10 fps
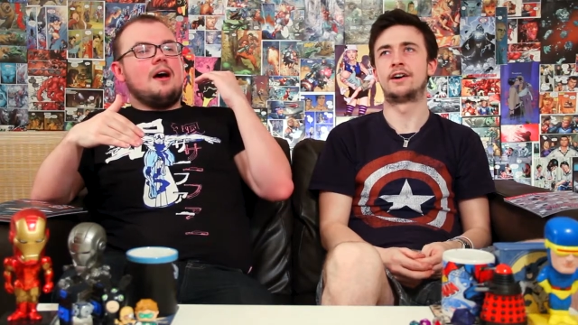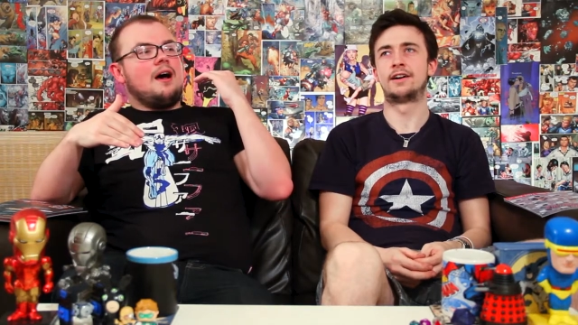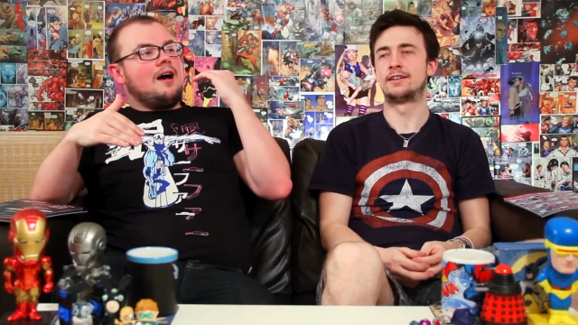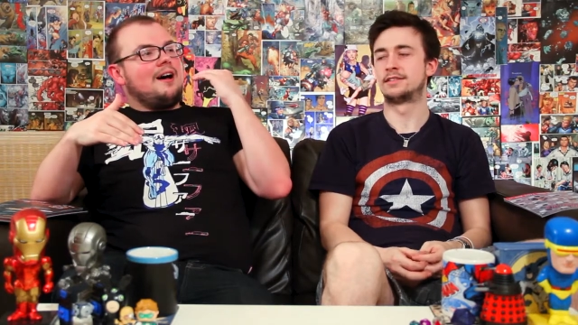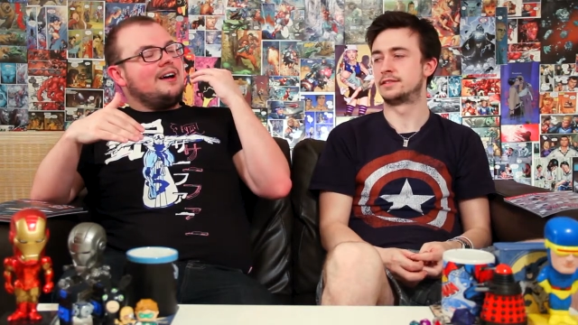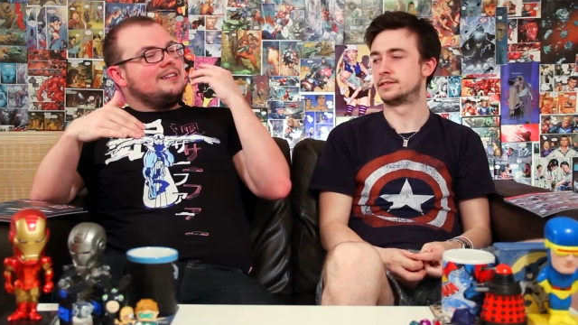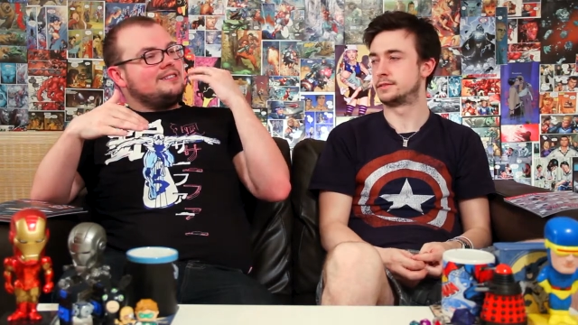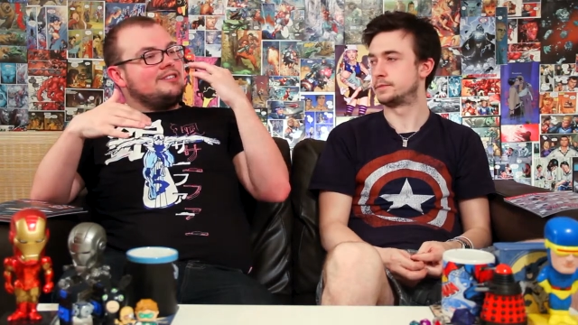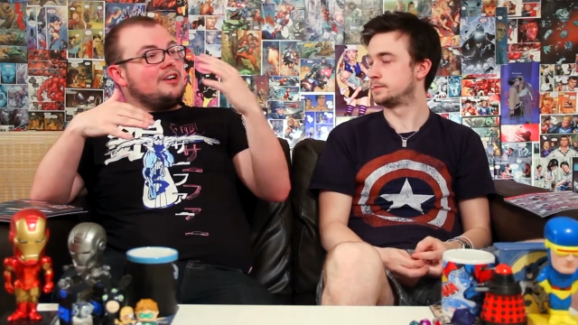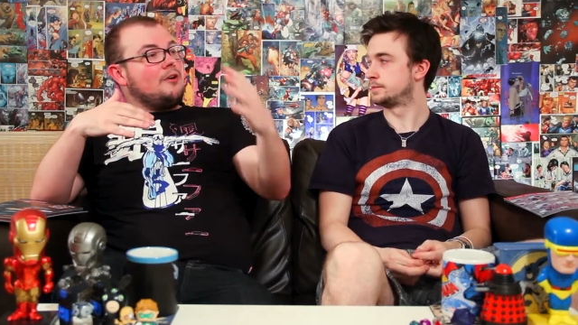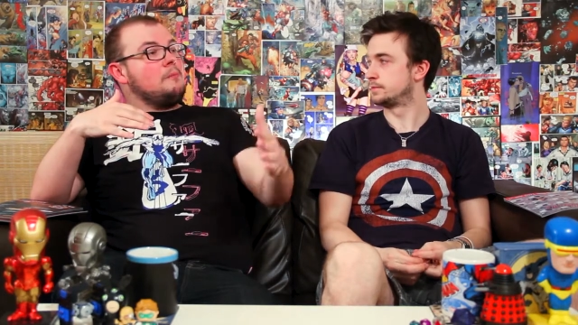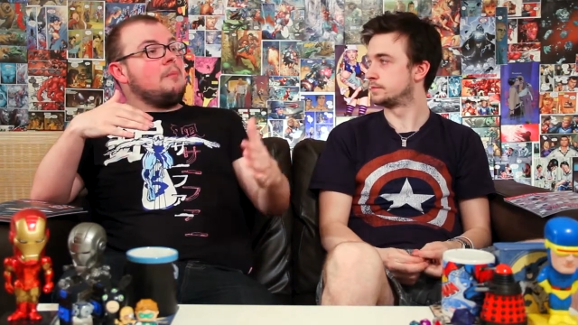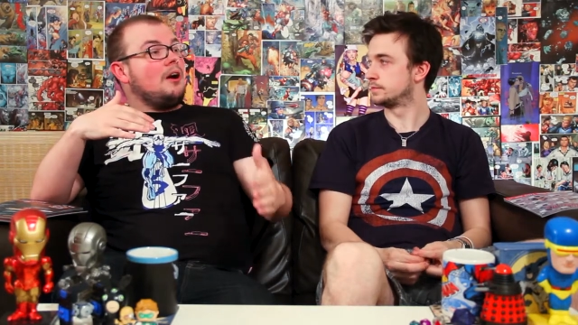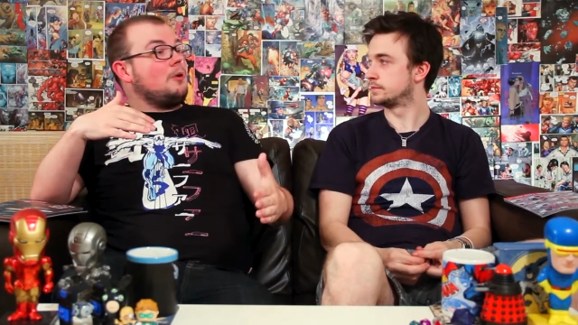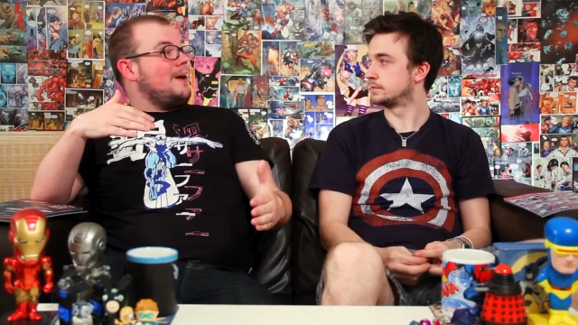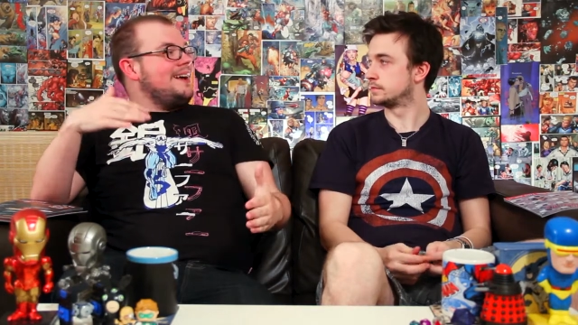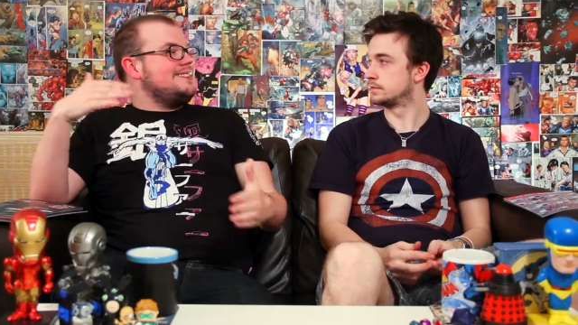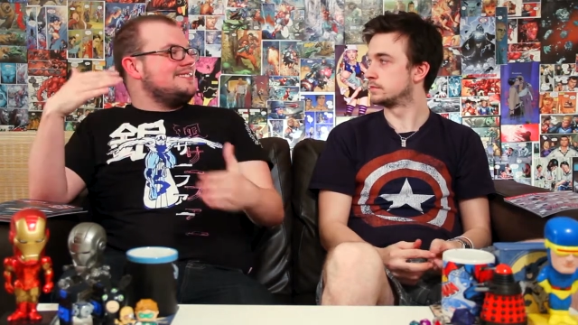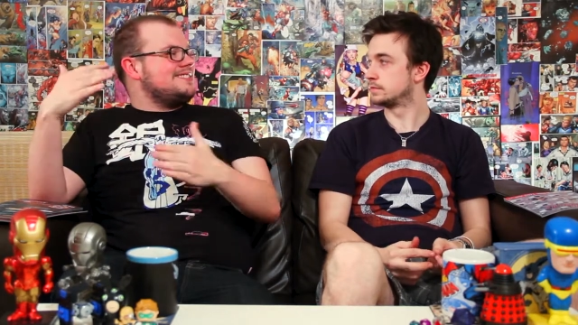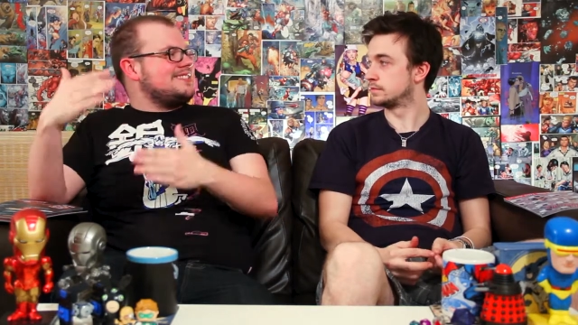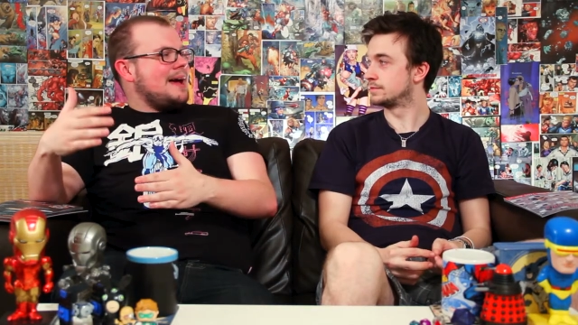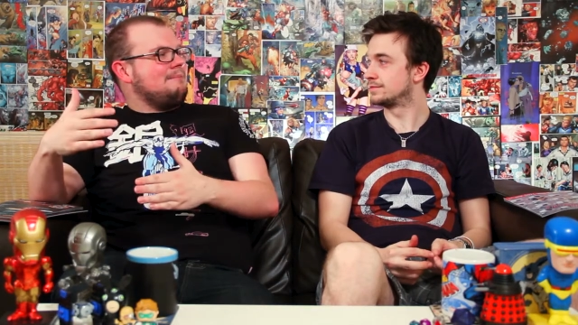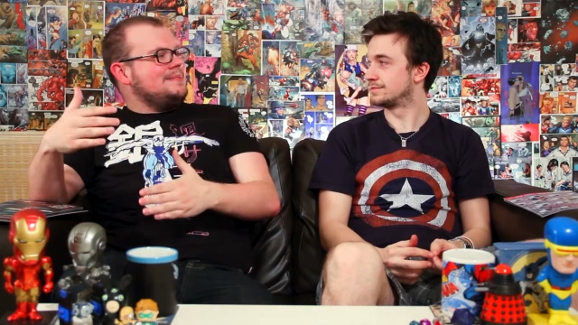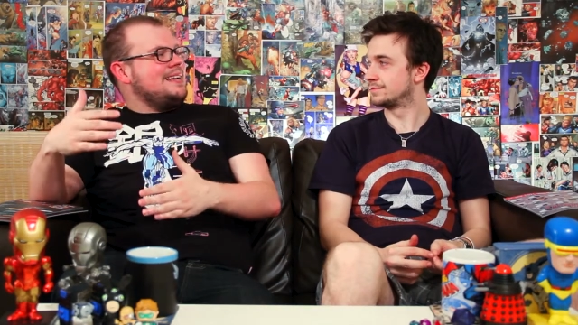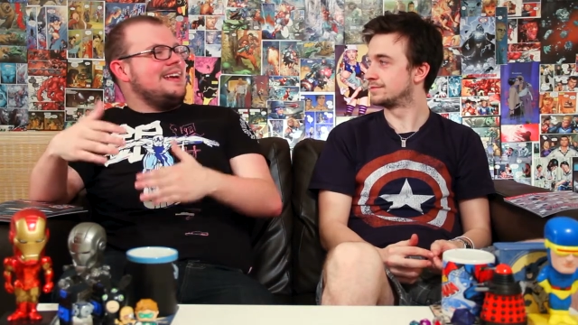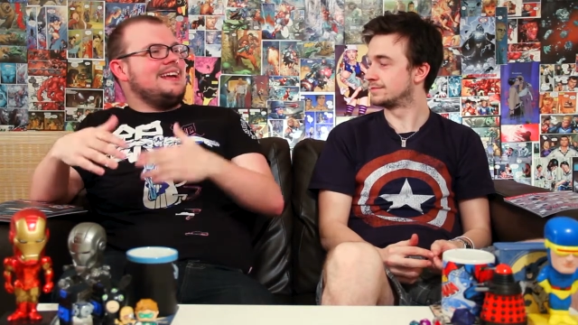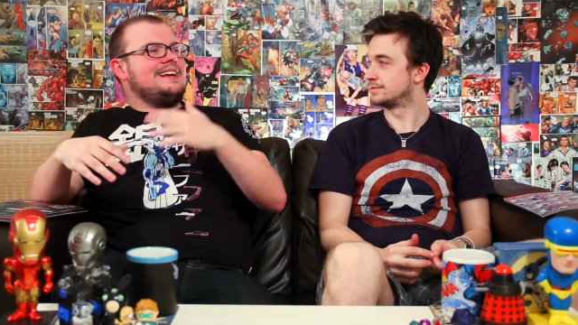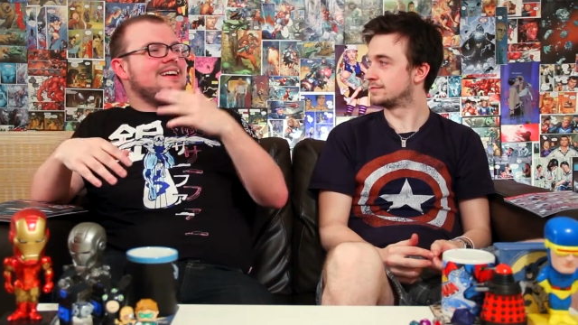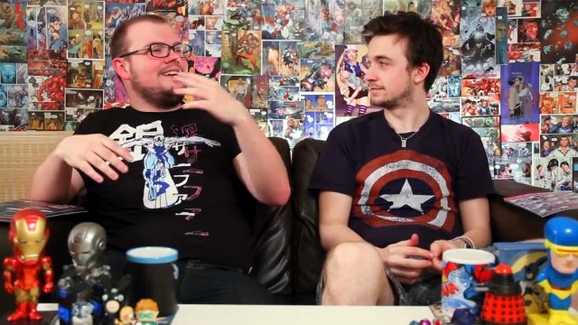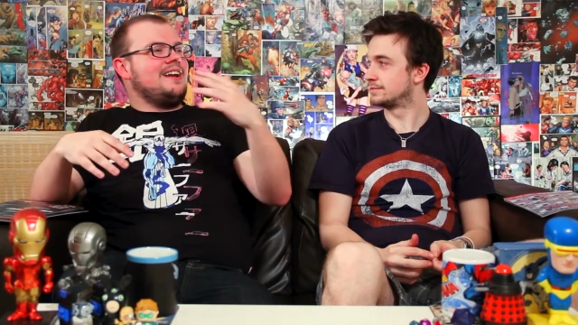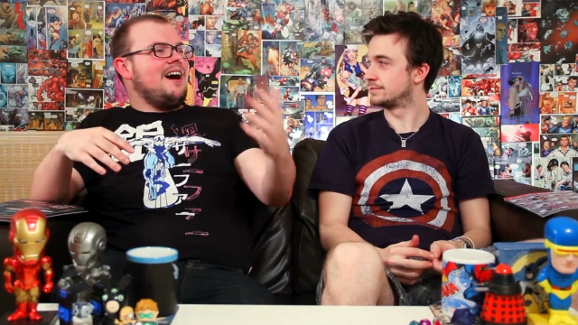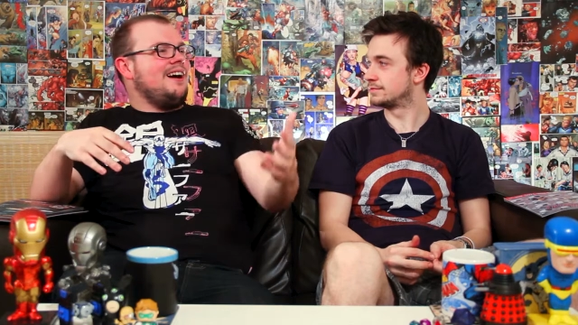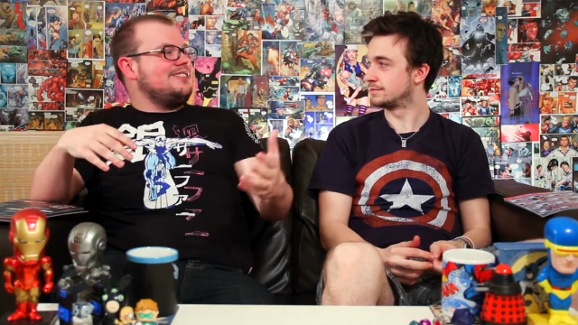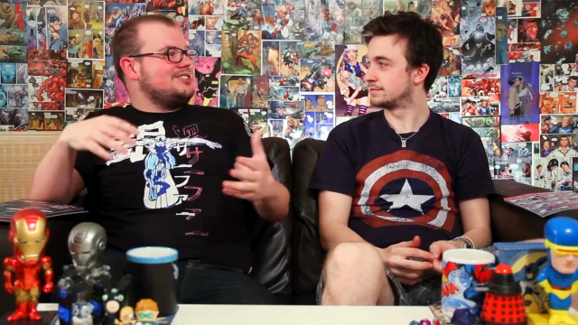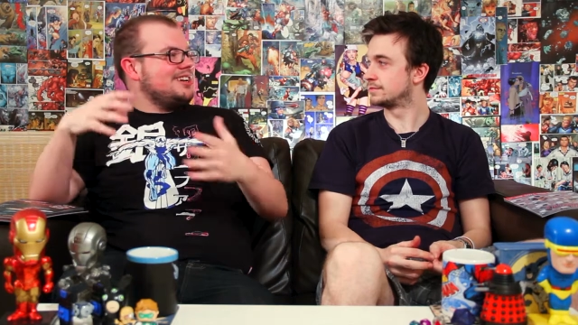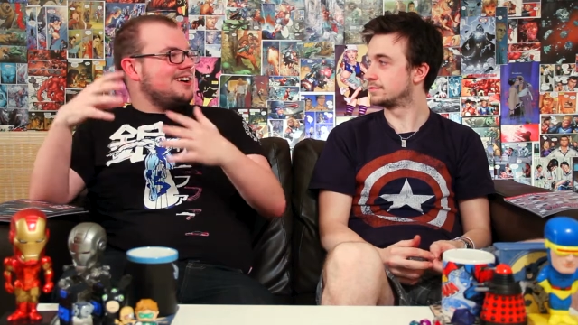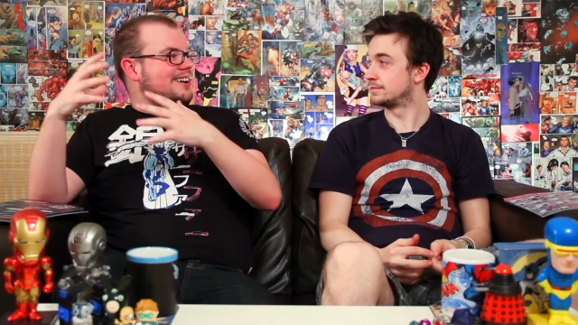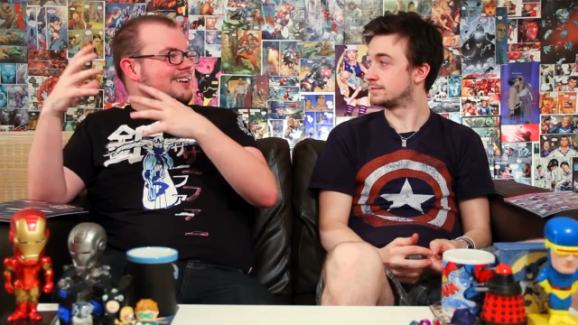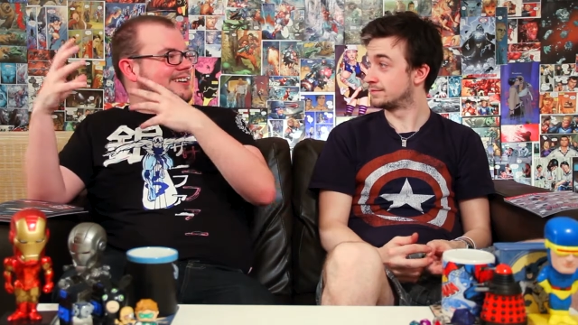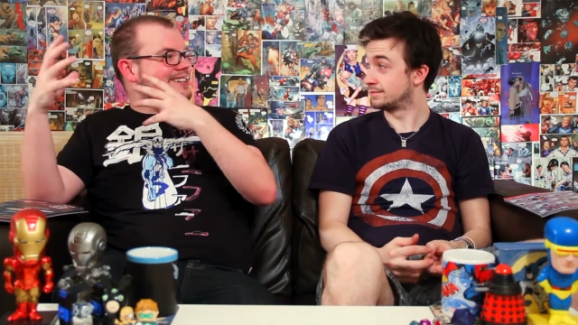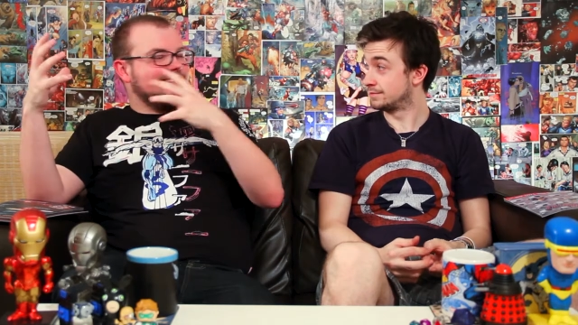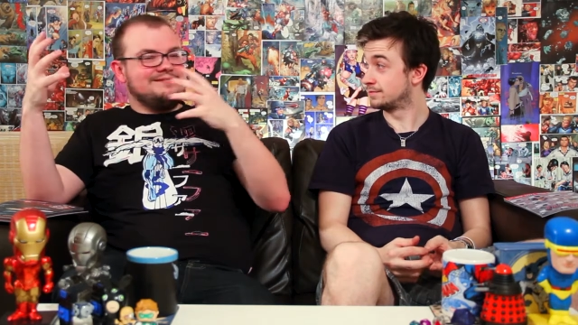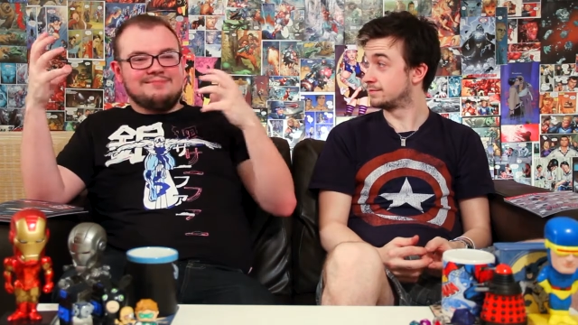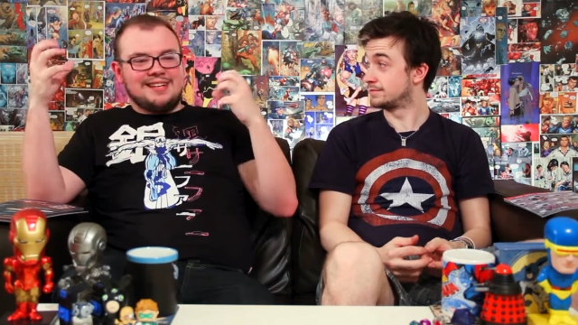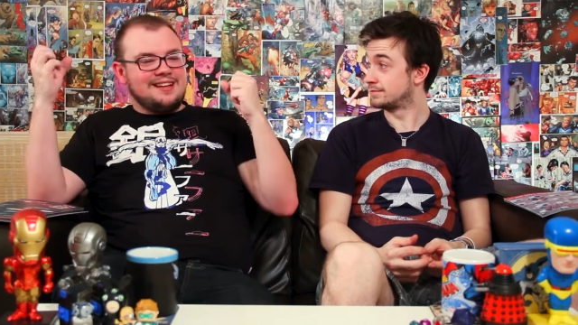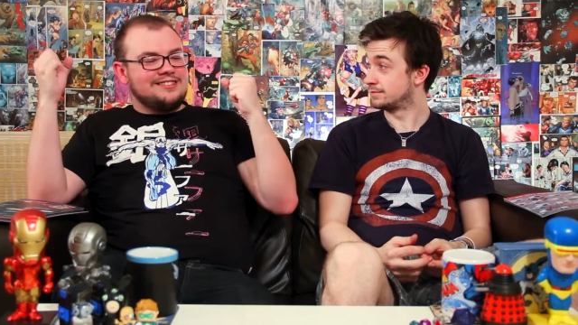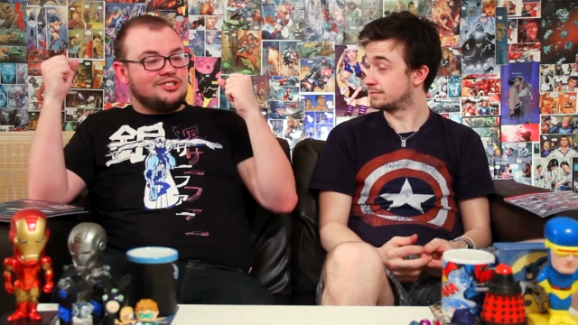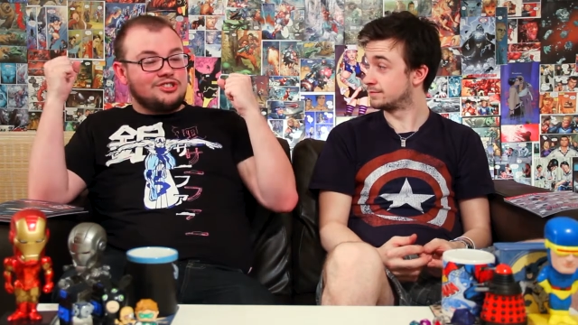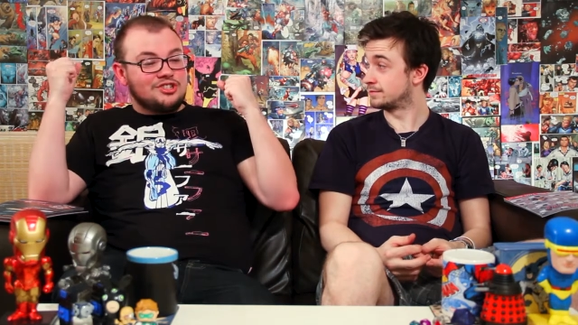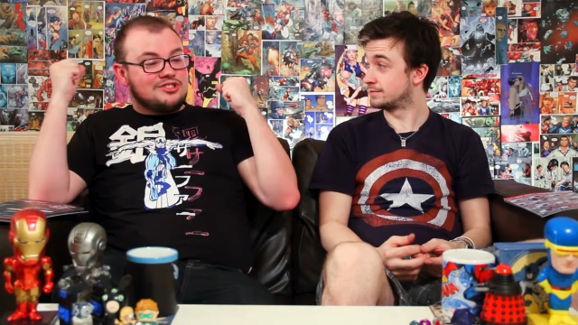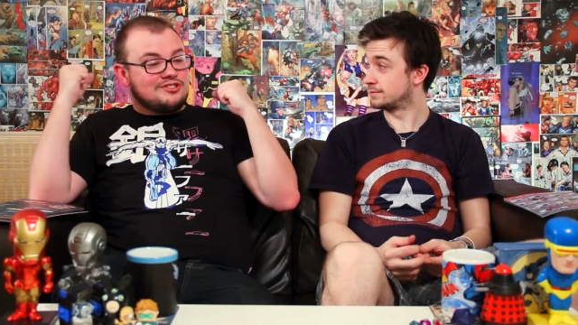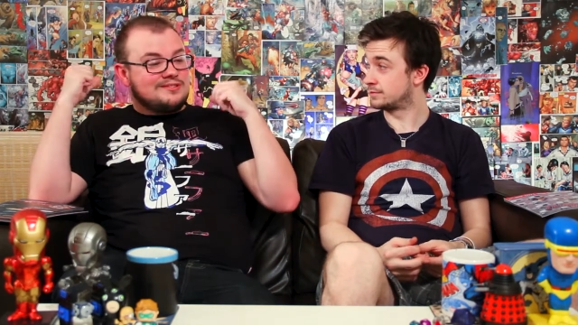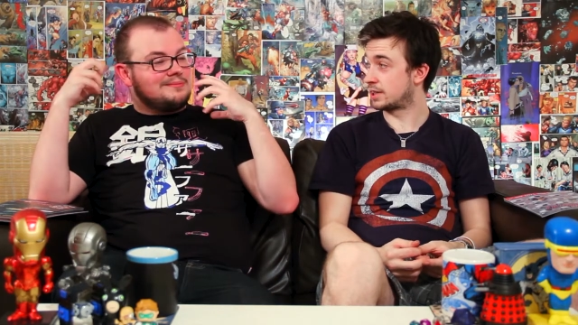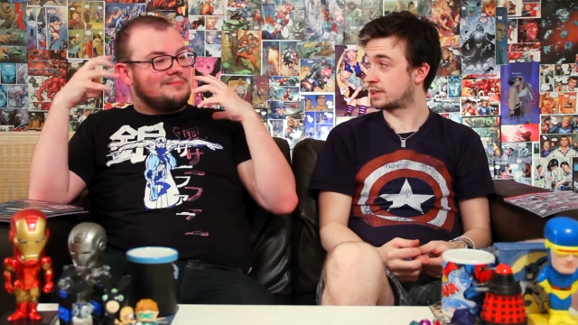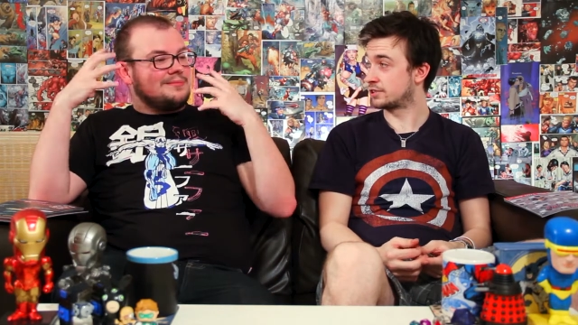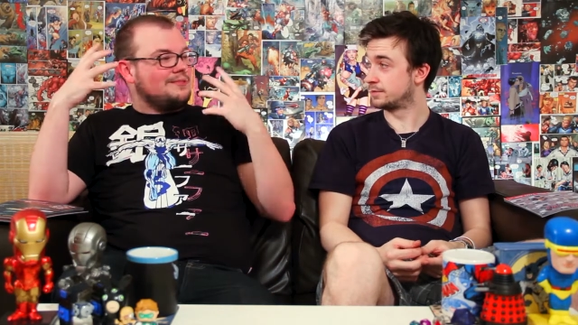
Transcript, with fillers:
Speaker 1: uh, you know, Mark Waid and Sam Samnee and Aja and uh, just Fraction,